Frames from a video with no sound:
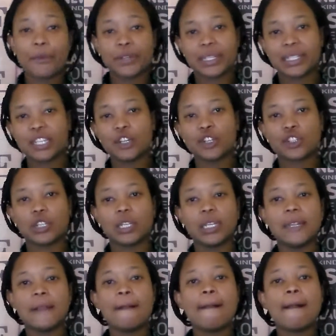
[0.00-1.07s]
language
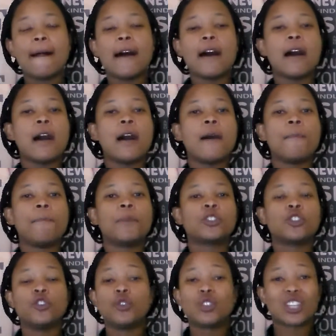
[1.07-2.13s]
essentially,
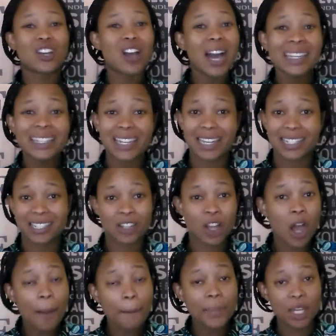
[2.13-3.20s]
to use the context and
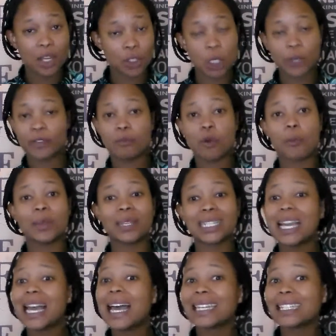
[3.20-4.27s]
the ambiance of a
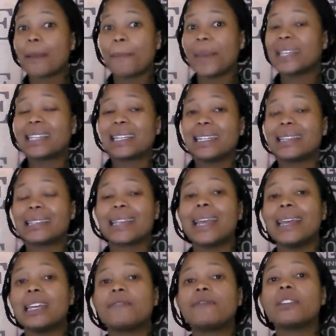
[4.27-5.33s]
moment to basically
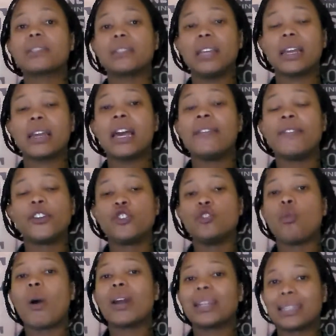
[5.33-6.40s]
say everything that
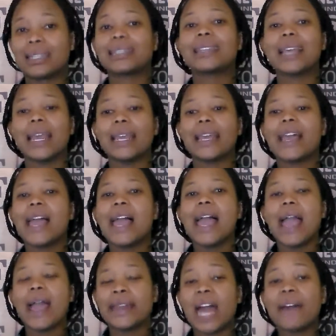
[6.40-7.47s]
you wanted to say
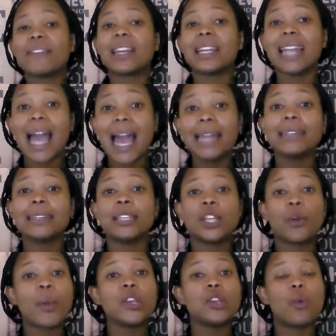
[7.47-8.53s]
and have it land in
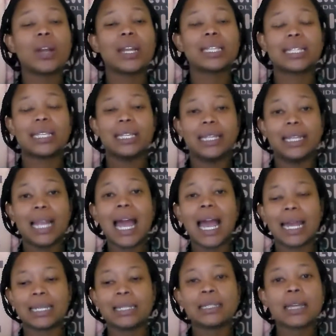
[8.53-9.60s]
the way you want it to
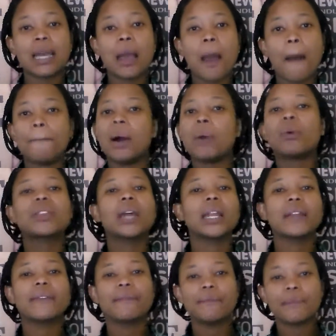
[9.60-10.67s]
land, but
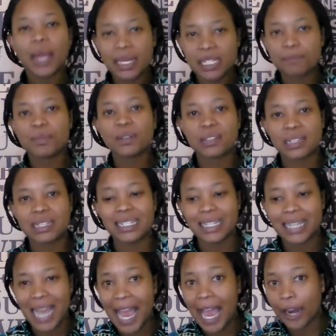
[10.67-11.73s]
without
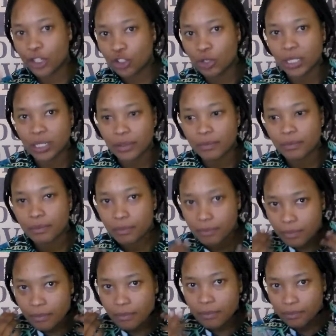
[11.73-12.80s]
explicitly actually
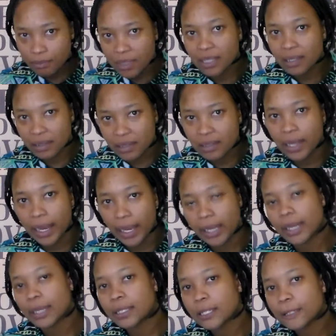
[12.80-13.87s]

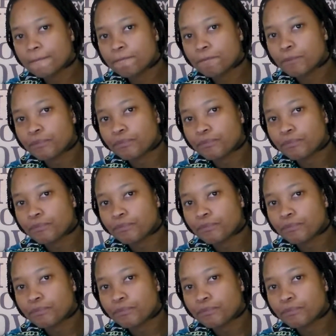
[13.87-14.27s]
saying it,